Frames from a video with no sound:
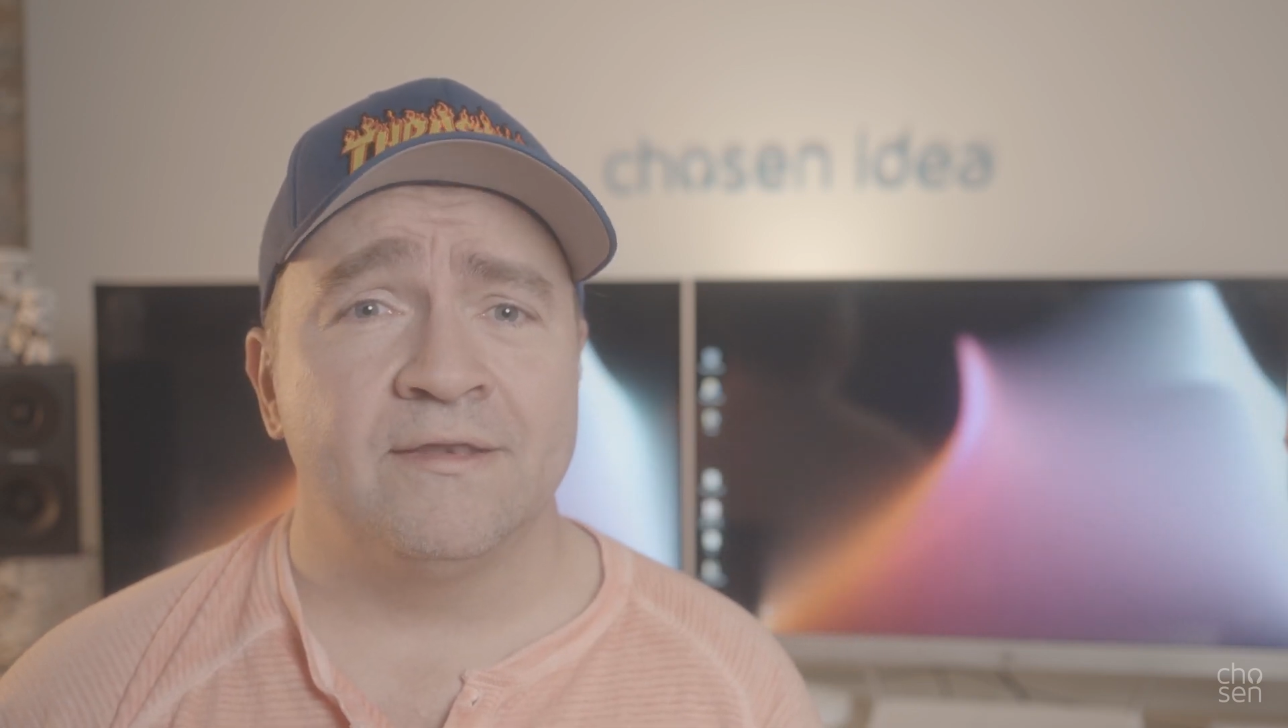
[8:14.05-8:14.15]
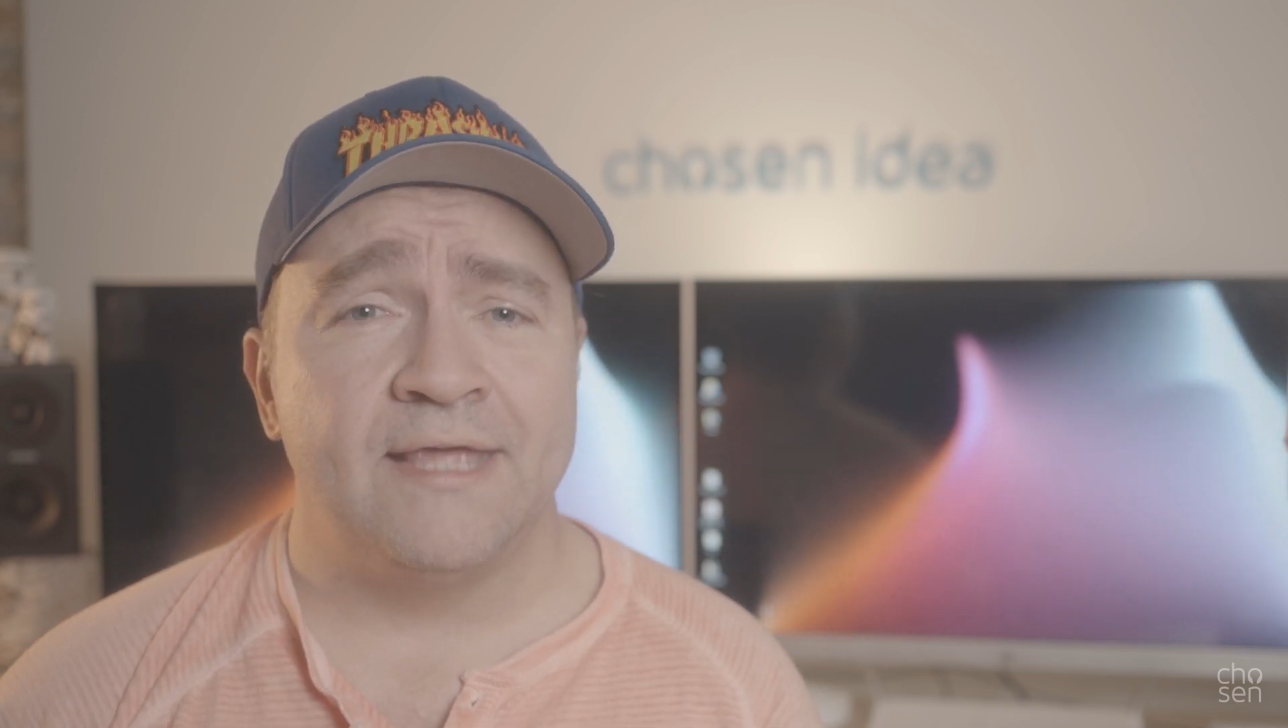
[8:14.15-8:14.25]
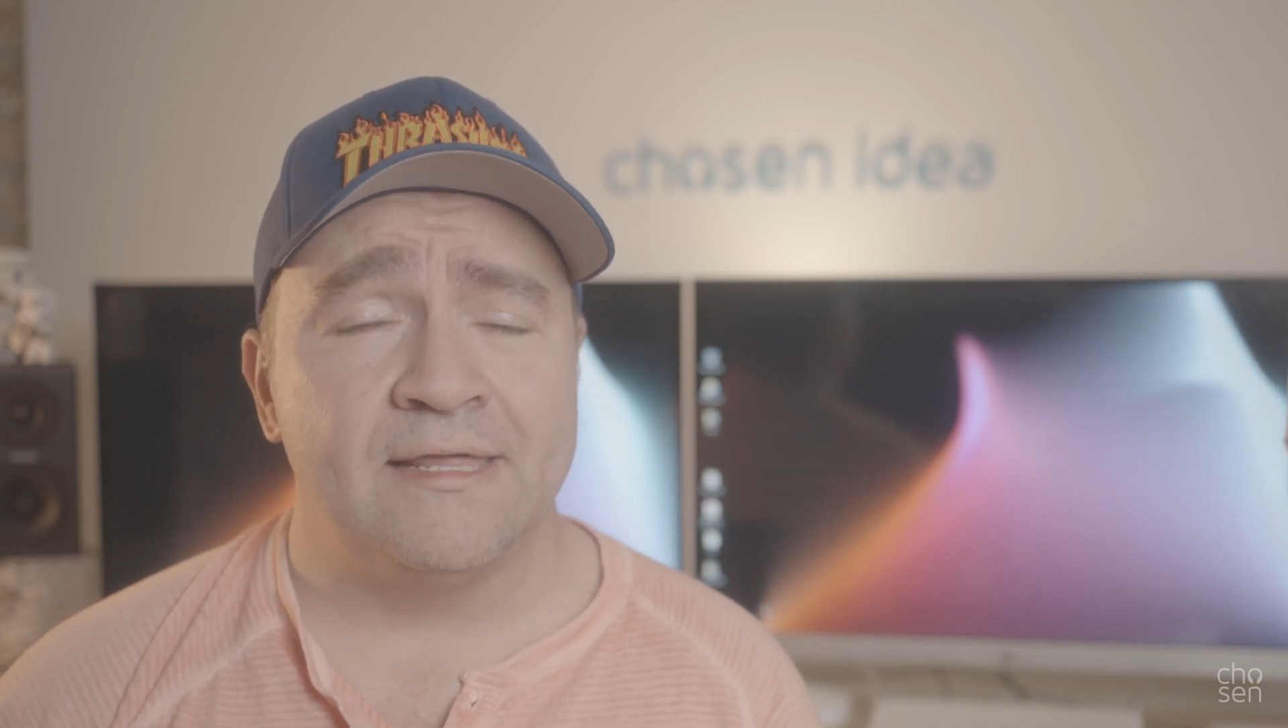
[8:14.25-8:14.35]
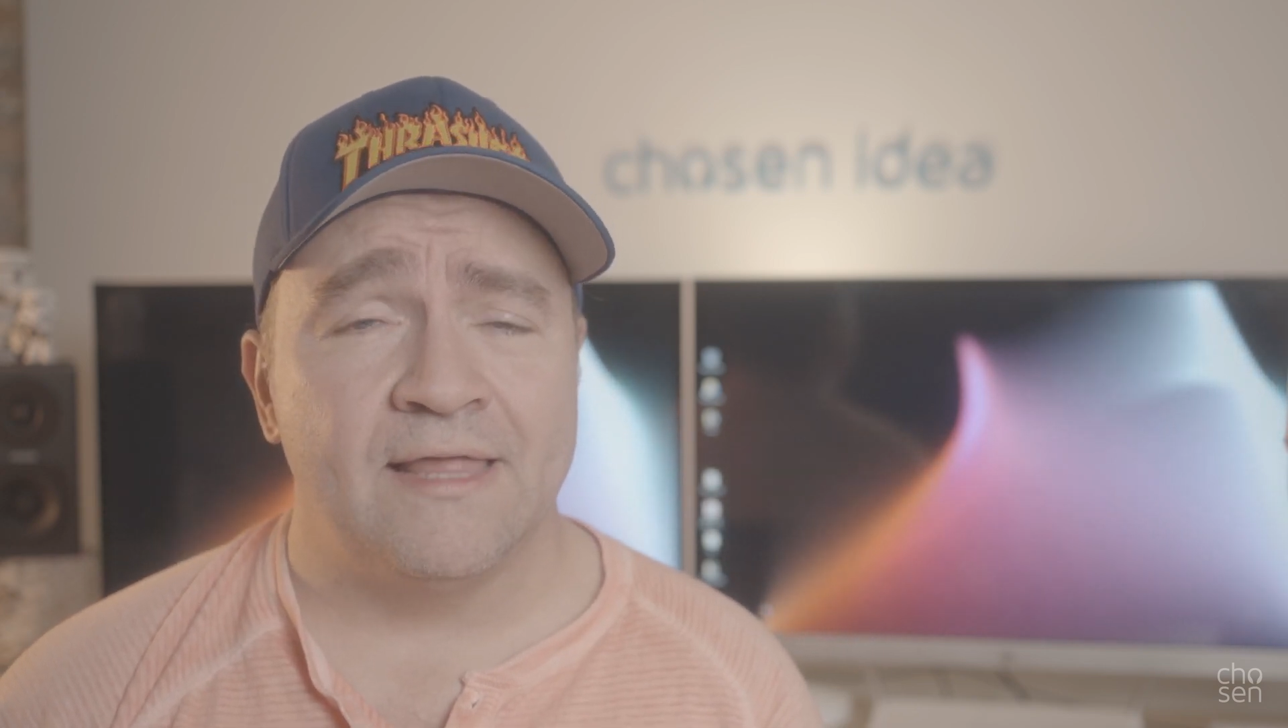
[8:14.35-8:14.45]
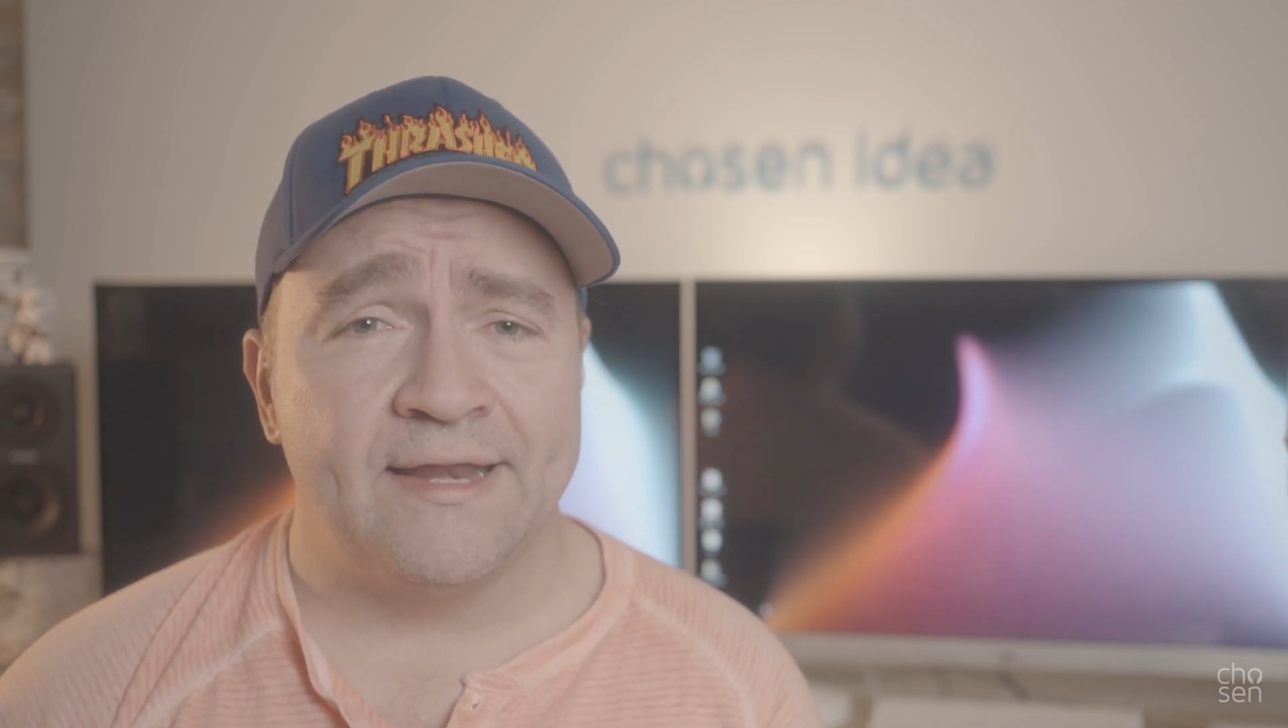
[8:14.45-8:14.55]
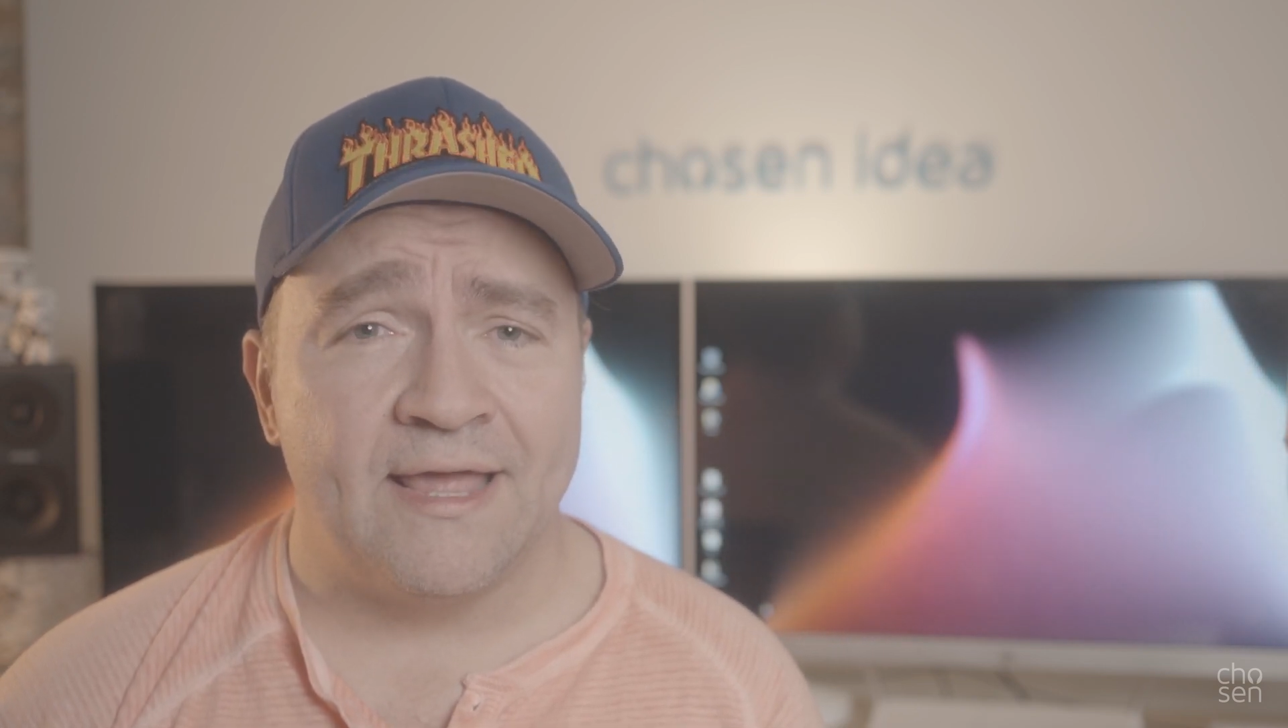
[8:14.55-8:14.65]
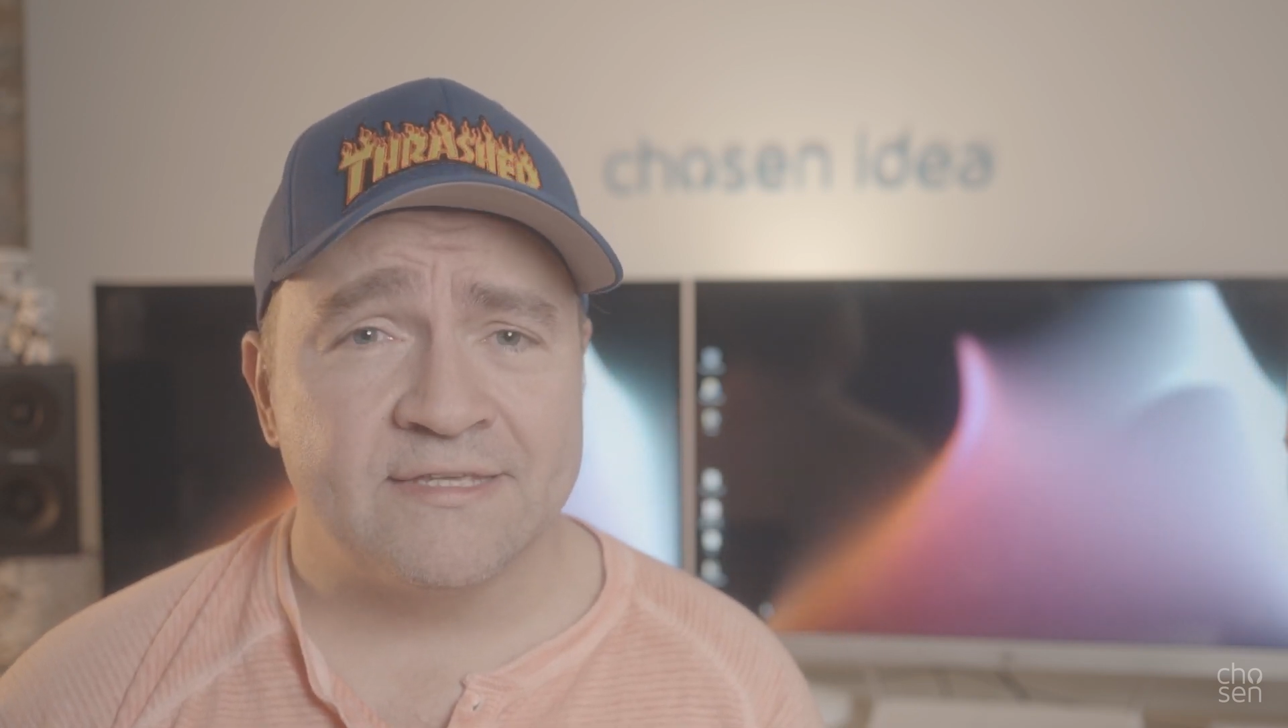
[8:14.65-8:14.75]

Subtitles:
daylight